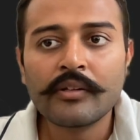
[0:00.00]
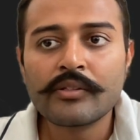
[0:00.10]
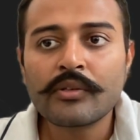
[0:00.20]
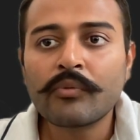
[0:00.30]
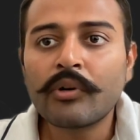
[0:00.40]

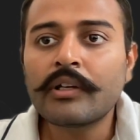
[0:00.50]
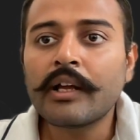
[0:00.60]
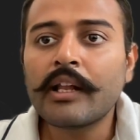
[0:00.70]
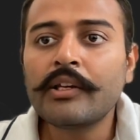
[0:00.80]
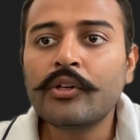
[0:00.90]
So what
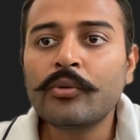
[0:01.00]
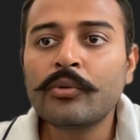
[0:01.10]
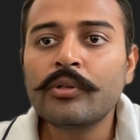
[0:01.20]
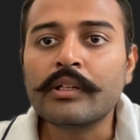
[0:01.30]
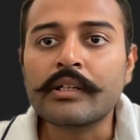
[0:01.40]
I'll
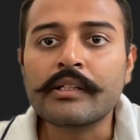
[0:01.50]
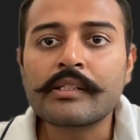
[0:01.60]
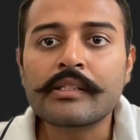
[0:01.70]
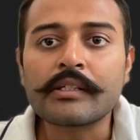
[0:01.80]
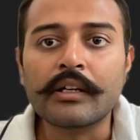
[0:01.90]
do
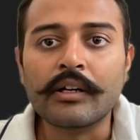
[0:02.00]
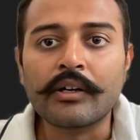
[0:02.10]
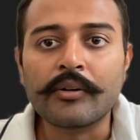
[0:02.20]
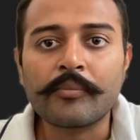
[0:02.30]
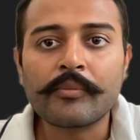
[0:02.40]
is
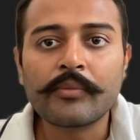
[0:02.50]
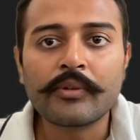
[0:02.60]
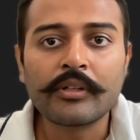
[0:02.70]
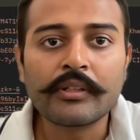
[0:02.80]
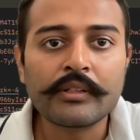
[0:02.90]

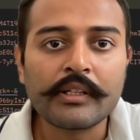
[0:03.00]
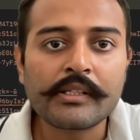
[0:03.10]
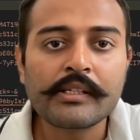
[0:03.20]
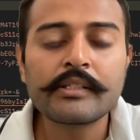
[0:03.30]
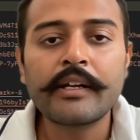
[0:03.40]

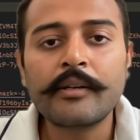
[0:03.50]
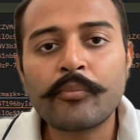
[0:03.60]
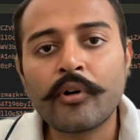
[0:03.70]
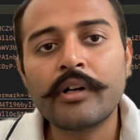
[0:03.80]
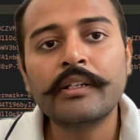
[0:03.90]
this is the
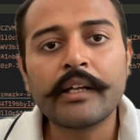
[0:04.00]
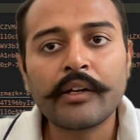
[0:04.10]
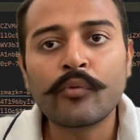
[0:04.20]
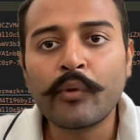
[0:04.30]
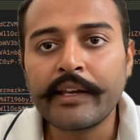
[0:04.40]
endpoint
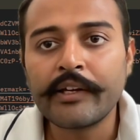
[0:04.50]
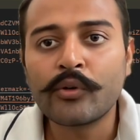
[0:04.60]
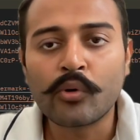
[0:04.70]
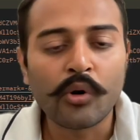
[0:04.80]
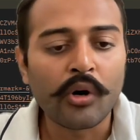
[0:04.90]
that we need
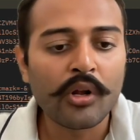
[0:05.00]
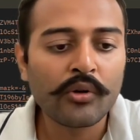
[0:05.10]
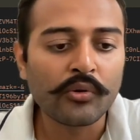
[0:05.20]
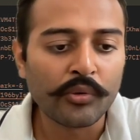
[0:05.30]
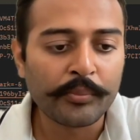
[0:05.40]
to call
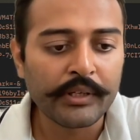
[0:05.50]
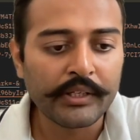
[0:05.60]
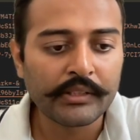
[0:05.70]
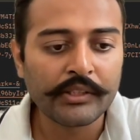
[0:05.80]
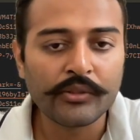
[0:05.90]
open
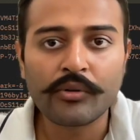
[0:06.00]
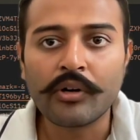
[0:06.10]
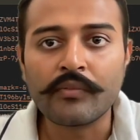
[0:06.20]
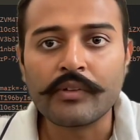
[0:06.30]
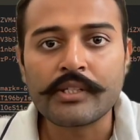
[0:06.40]
a new
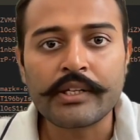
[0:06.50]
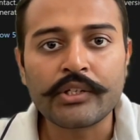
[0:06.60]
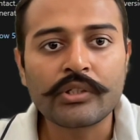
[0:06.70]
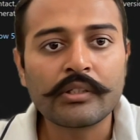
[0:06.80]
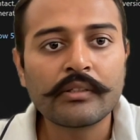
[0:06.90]

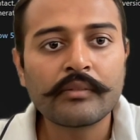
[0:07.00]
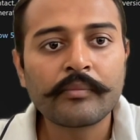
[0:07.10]
conversation.